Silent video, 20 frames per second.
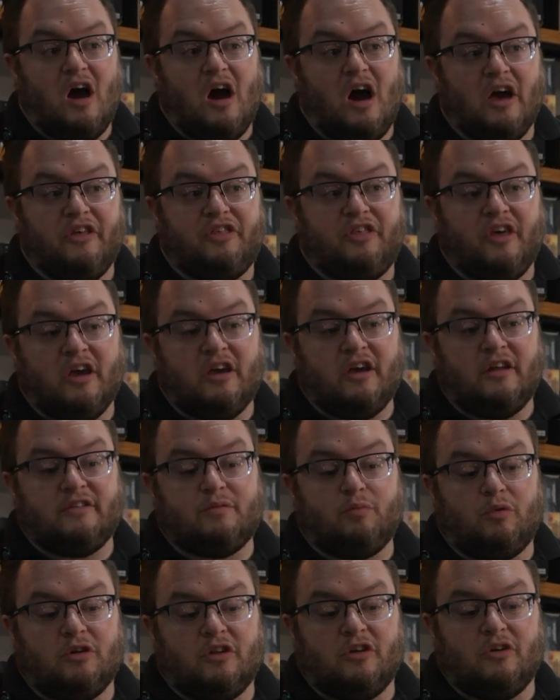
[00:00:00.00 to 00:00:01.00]
I think
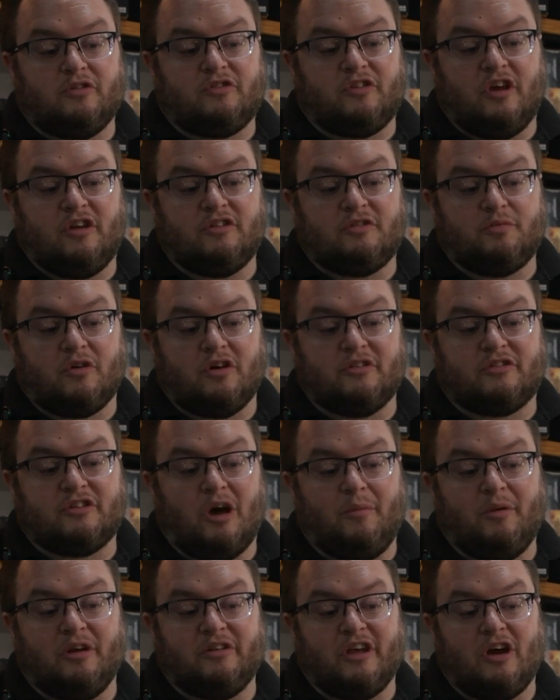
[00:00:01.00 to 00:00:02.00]
it's one of those things where it's
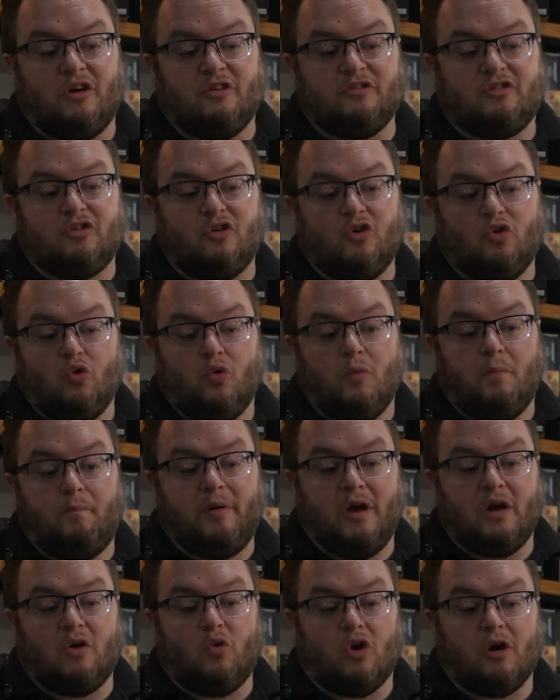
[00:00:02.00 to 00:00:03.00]
coming down to
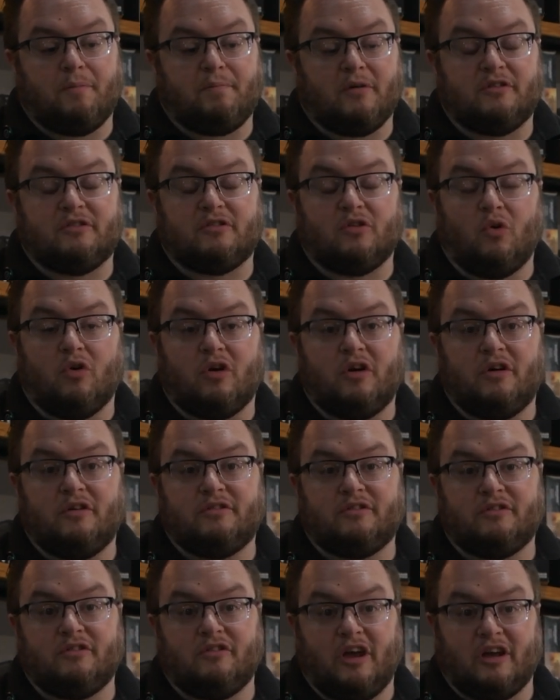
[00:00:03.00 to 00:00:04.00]
big corporate
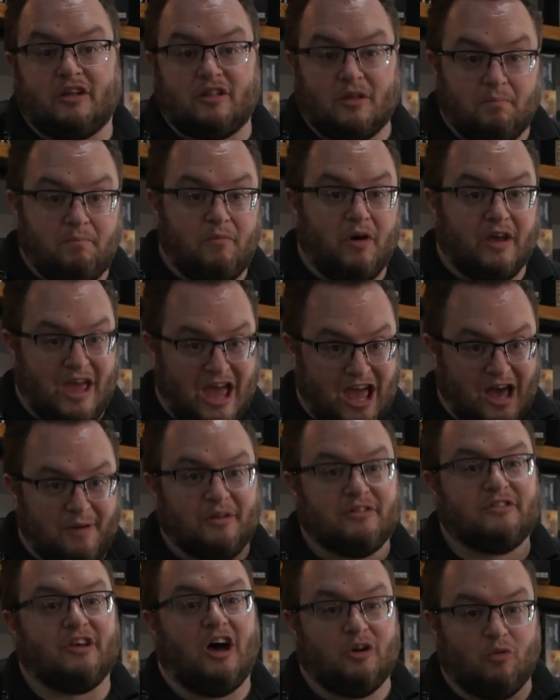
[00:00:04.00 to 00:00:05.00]
stores like
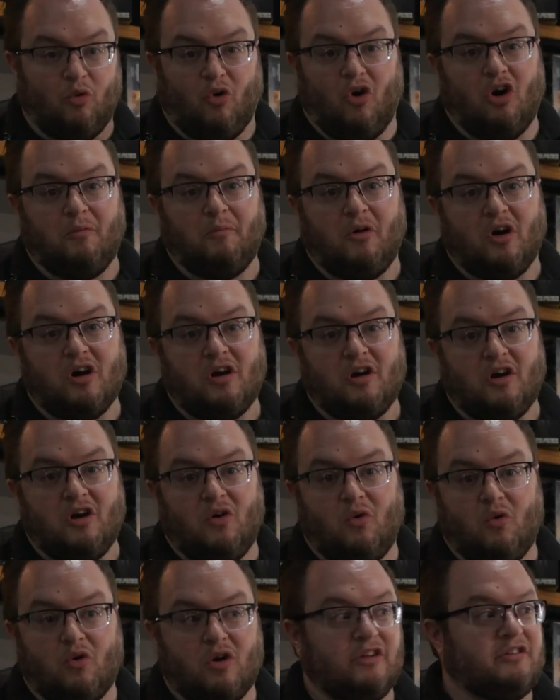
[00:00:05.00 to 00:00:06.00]
Amazon, Walmart,
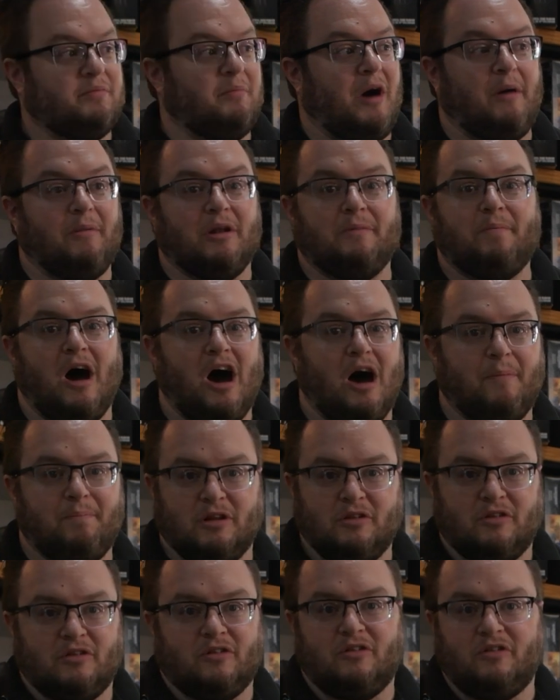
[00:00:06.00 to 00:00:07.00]
or it's mom and pop,
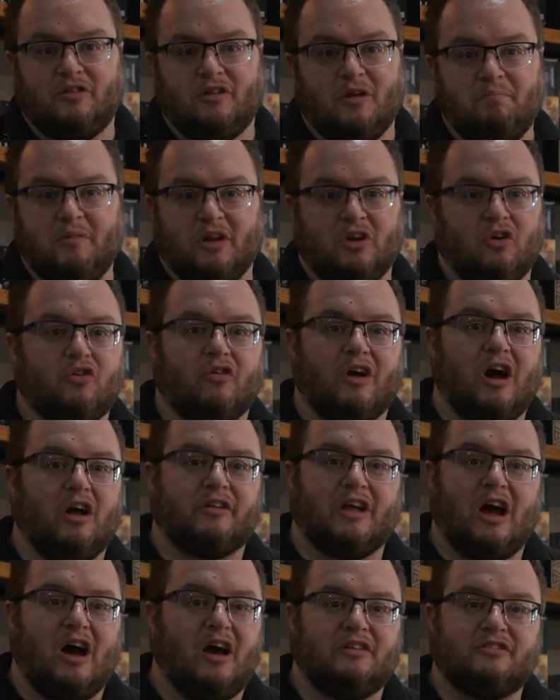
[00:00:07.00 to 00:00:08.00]
and the middle
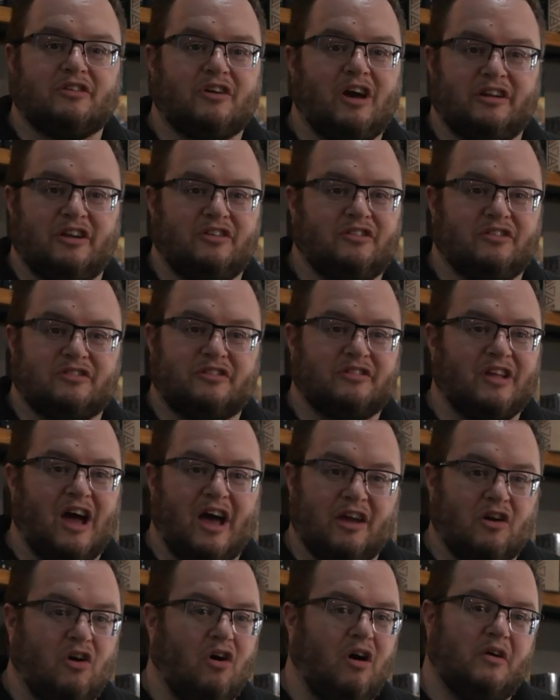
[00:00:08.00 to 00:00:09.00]
ground guys are kind of just
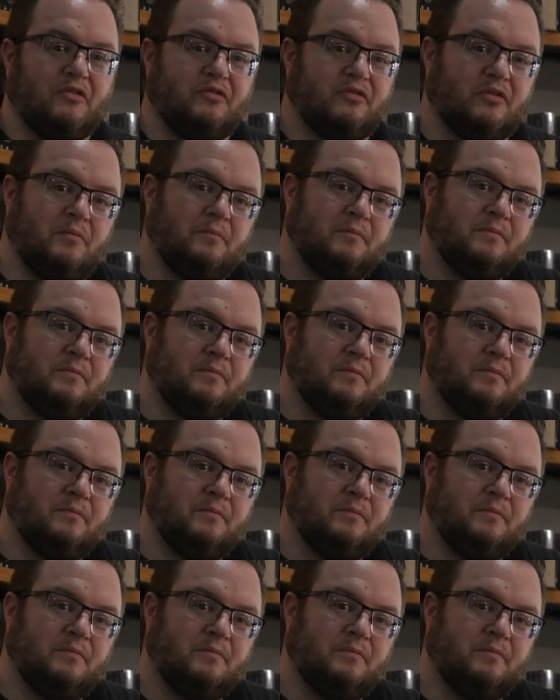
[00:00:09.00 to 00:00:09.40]
dying off.